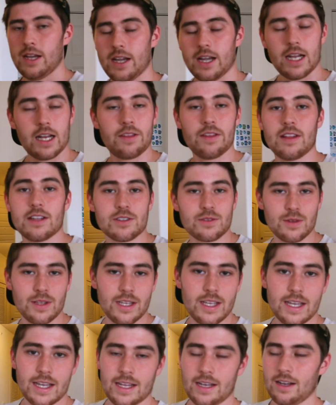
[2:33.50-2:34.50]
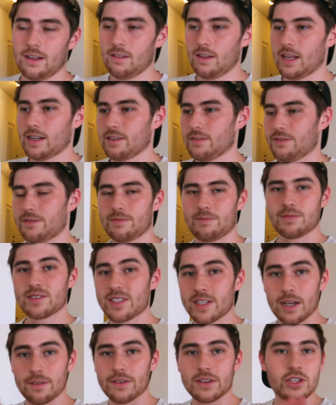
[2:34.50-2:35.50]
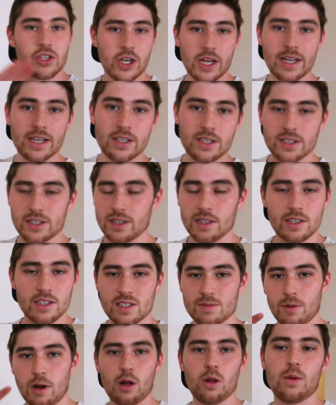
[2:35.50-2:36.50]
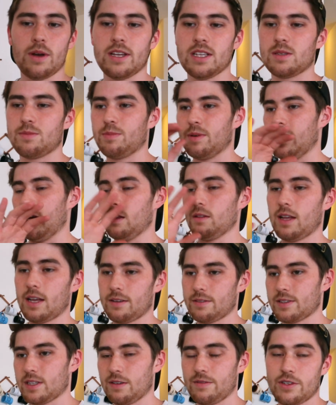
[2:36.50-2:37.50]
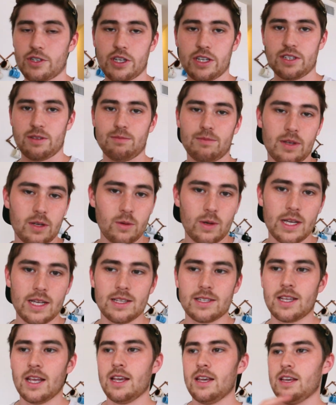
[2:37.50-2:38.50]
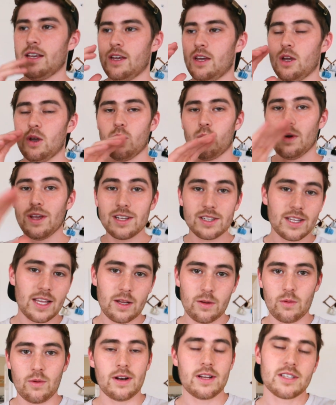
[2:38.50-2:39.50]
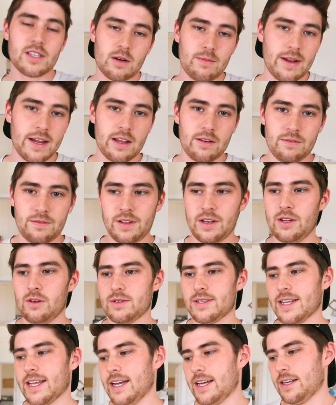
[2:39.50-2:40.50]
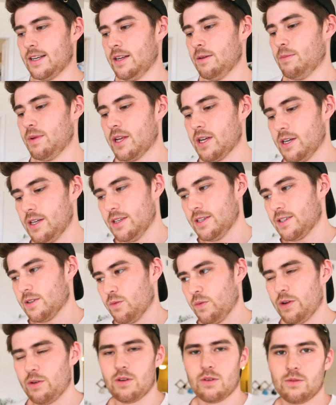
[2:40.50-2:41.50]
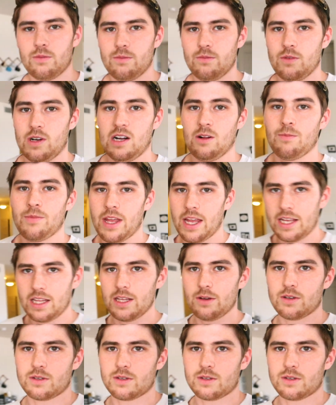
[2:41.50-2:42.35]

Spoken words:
And I think that's really it. A lot of stuff has changed in small ways, but a lot of stuff has changed in big ways. We decided we want to start making videos again because we were, well, Hailey